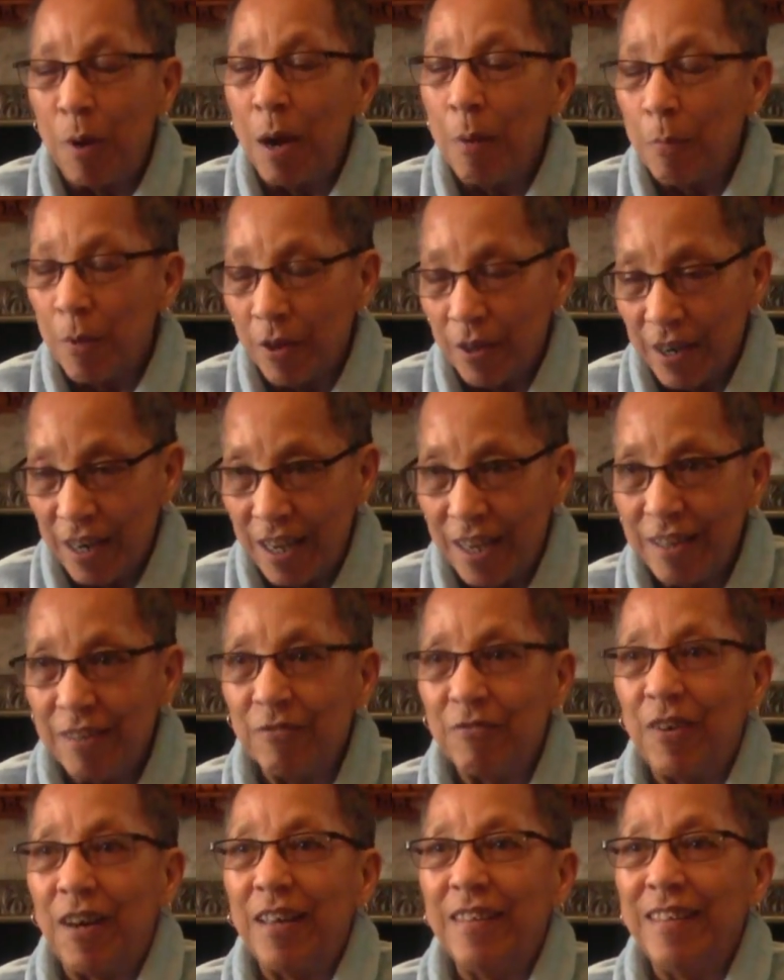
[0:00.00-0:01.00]
My mother had
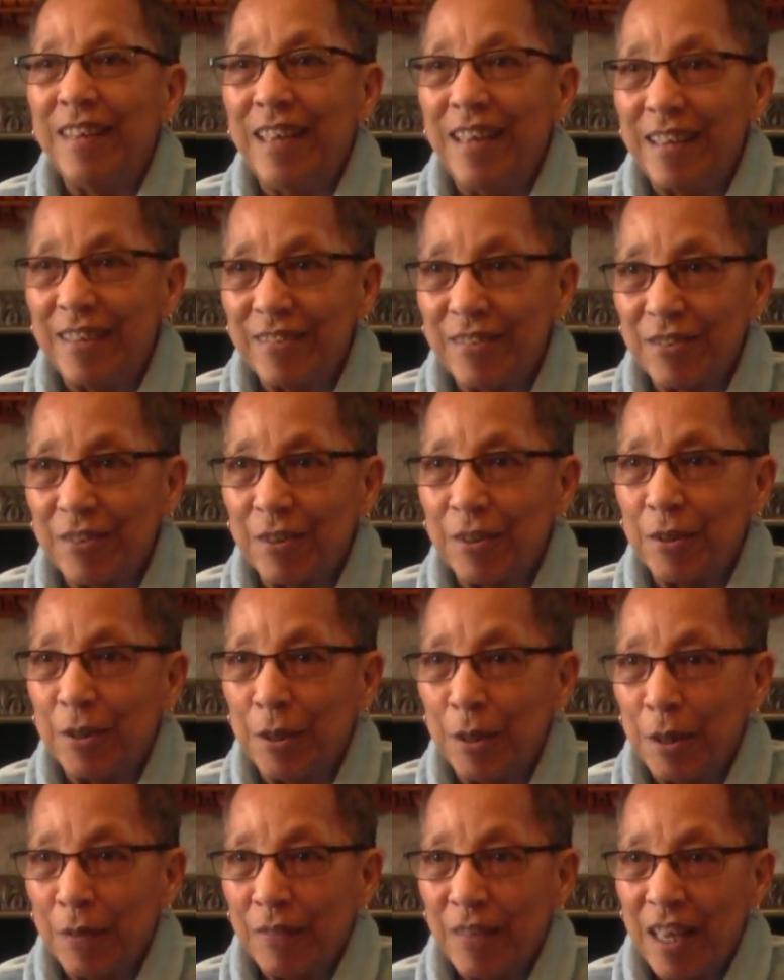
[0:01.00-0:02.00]
to find the
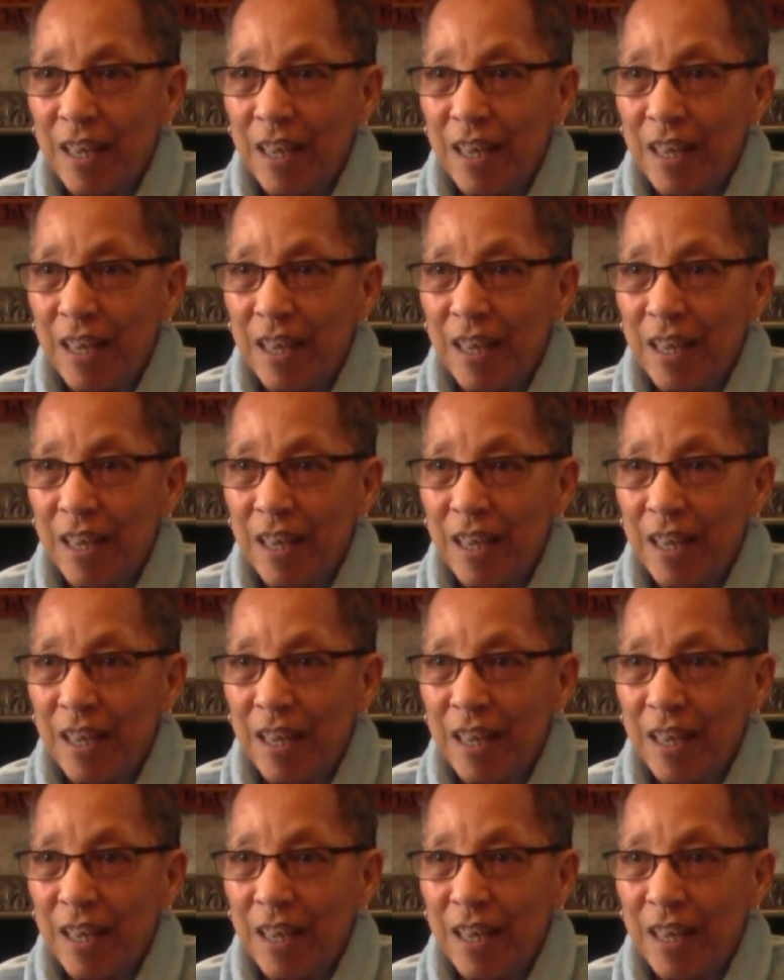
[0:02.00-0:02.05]
answer.